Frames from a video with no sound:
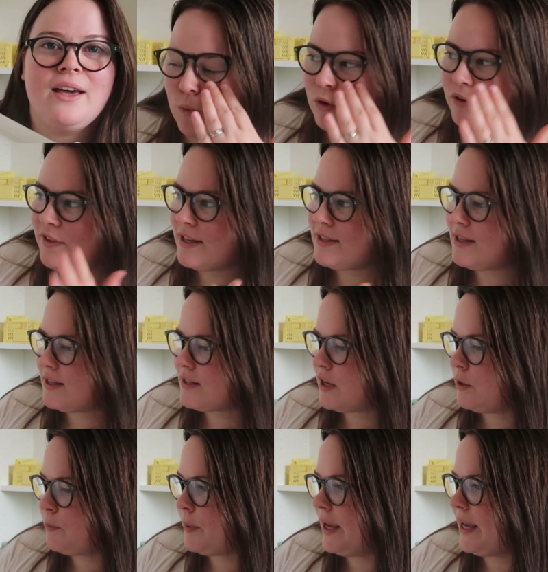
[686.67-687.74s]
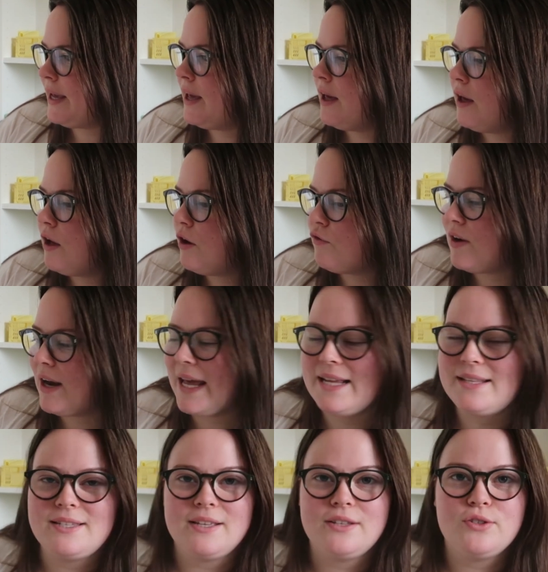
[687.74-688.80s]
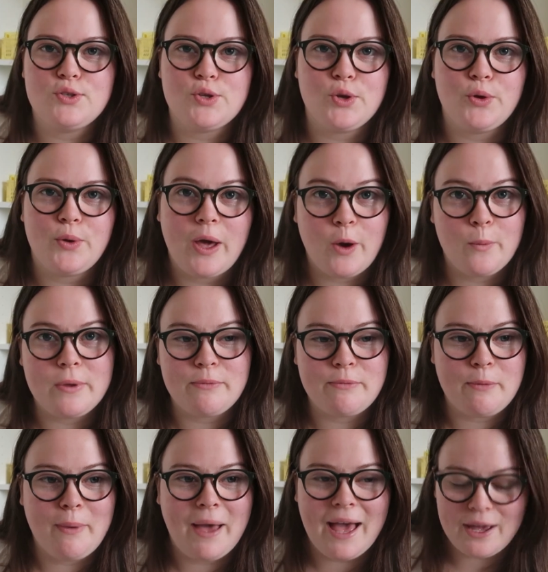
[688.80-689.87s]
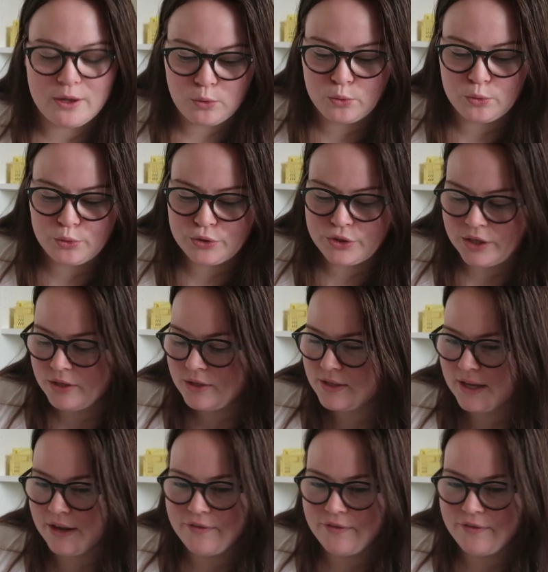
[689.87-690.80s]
All of this is going to be related to helping me pack orders.